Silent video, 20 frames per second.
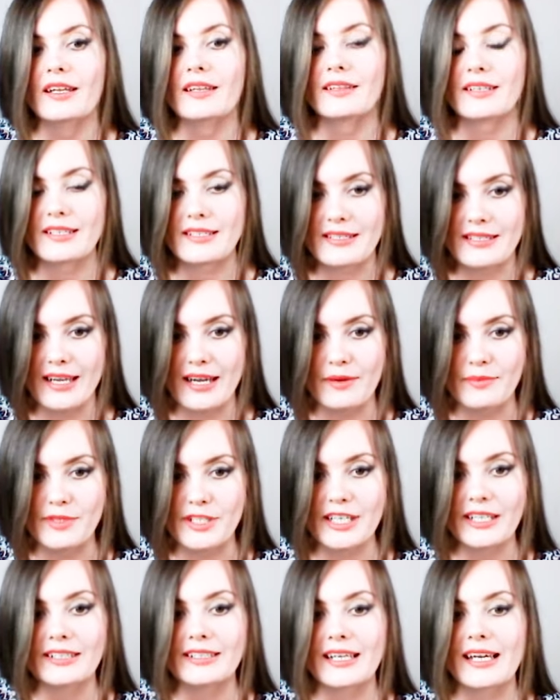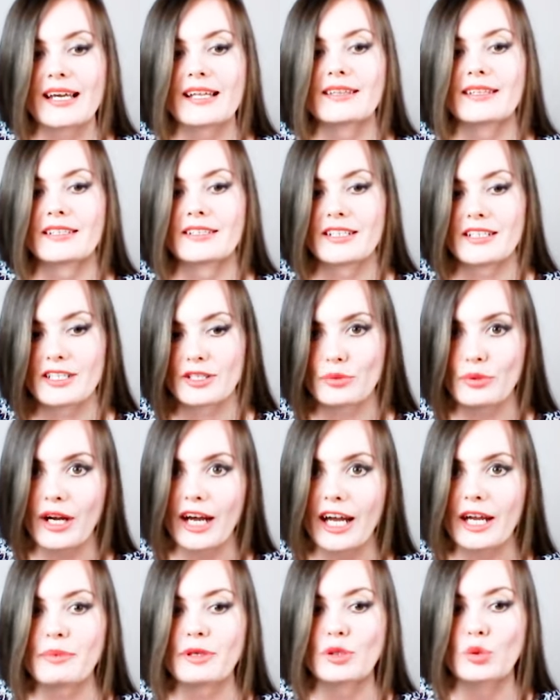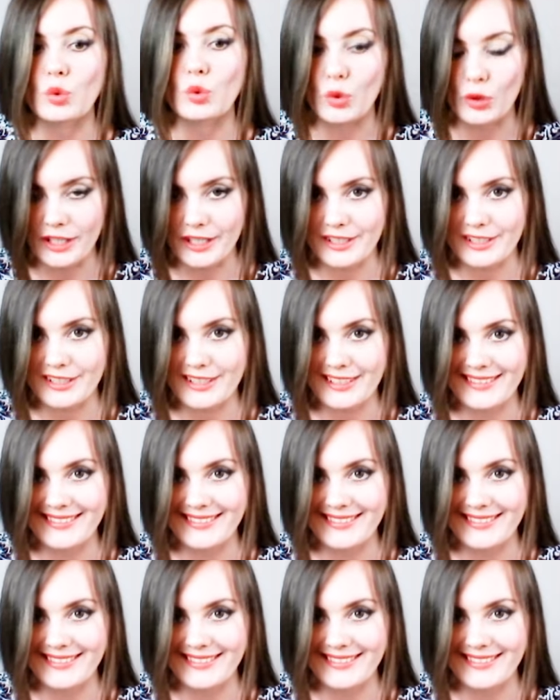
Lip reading: the subject and the describing word.